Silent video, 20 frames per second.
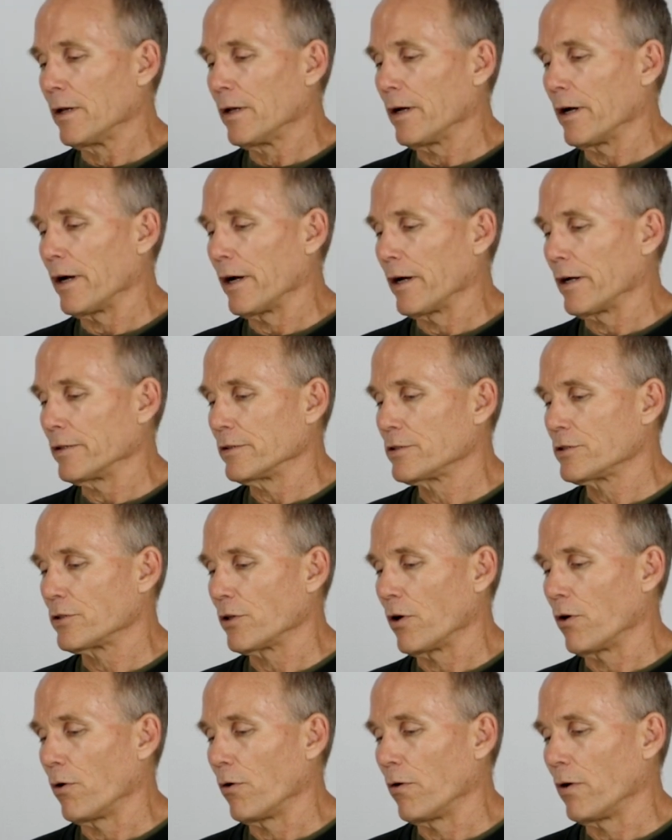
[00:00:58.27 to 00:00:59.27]

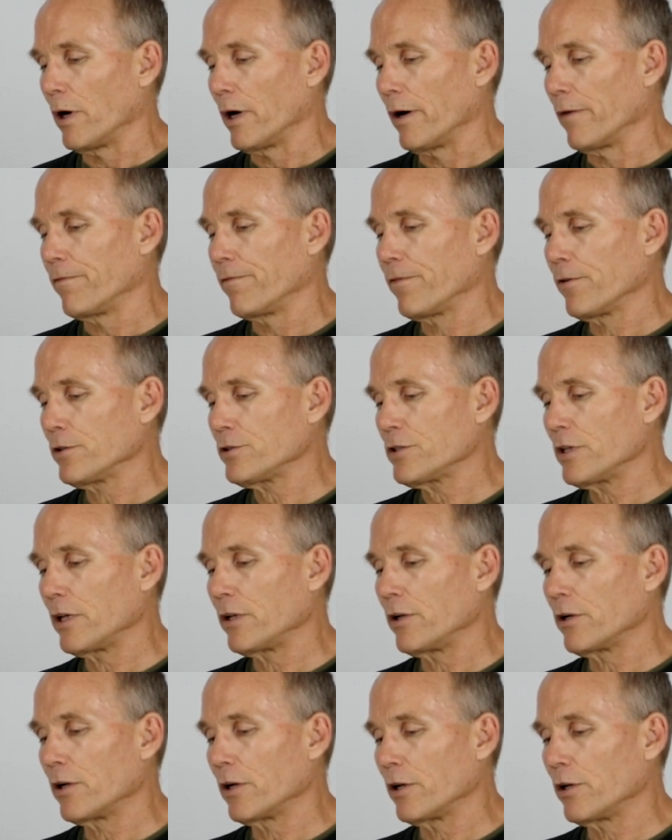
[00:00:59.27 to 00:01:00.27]
First thing
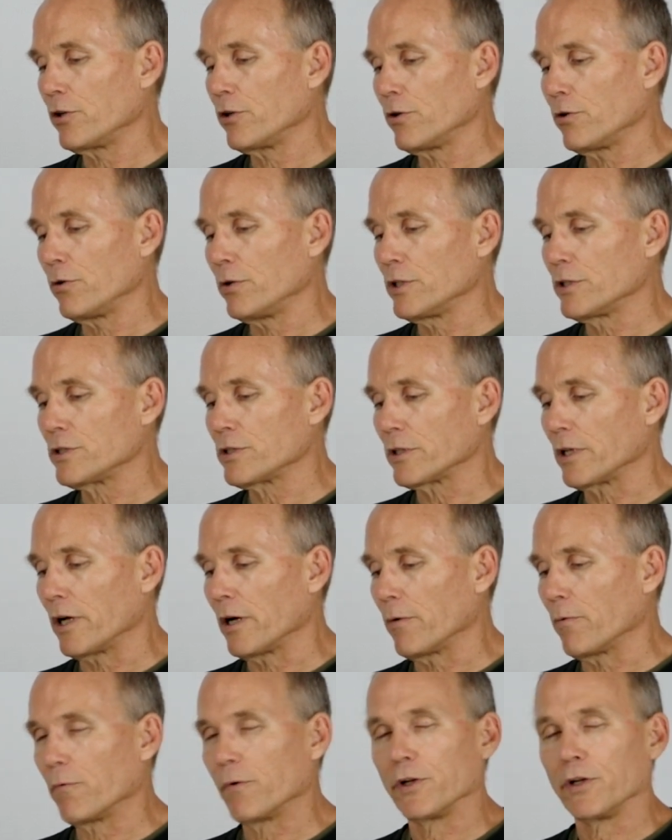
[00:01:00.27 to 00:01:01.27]
you're going to do is
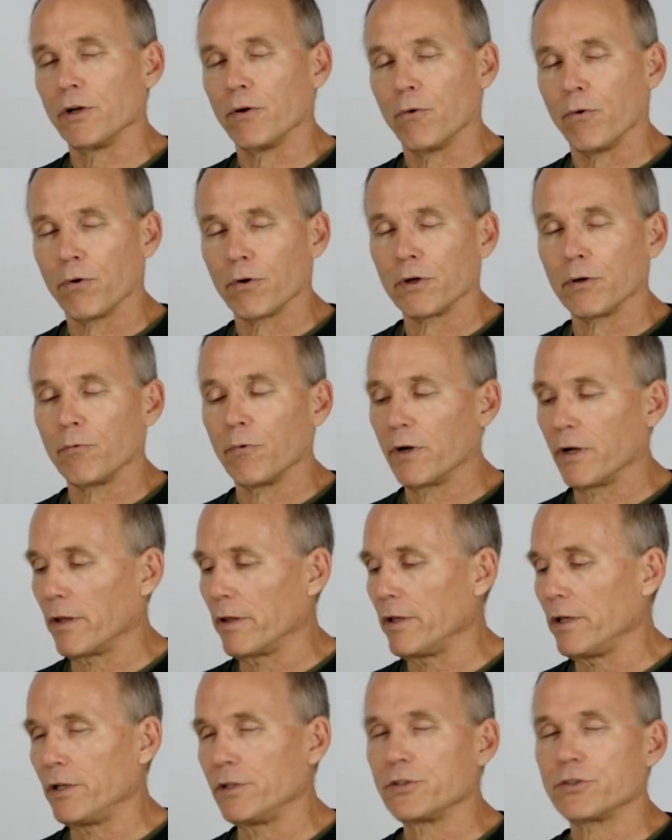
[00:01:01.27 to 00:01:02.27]
when you order one of
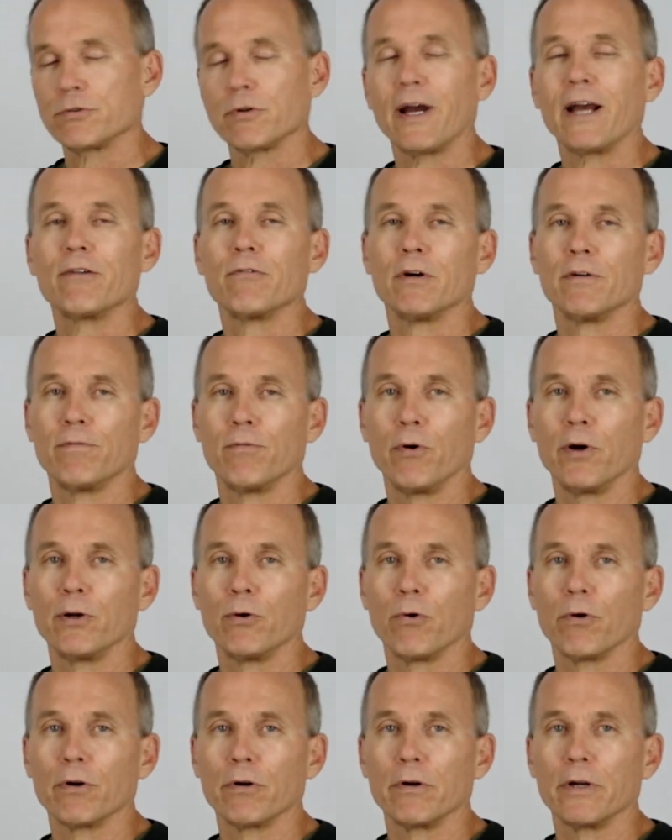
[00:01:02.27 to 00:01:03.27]
these, try to avoid
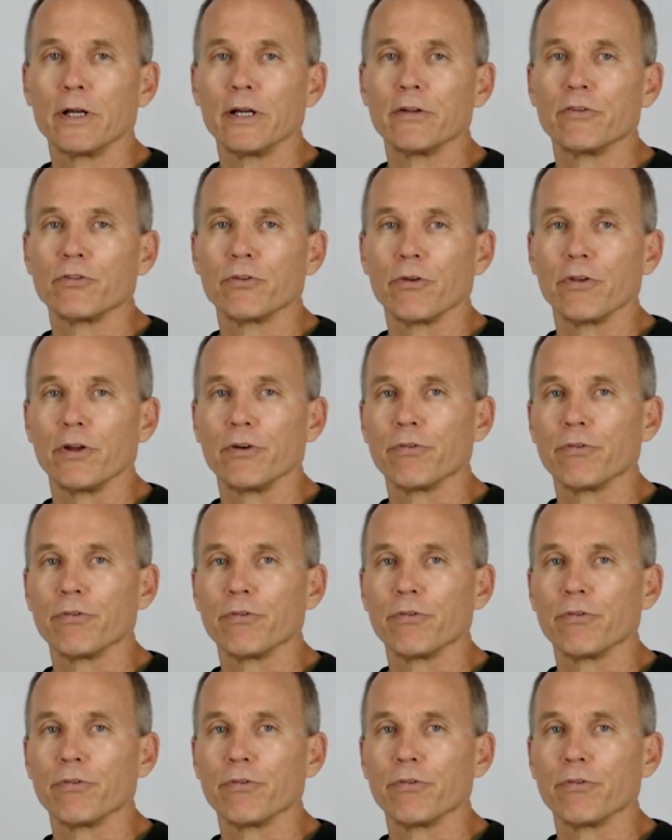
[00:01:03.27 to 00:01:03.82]
ordering it so they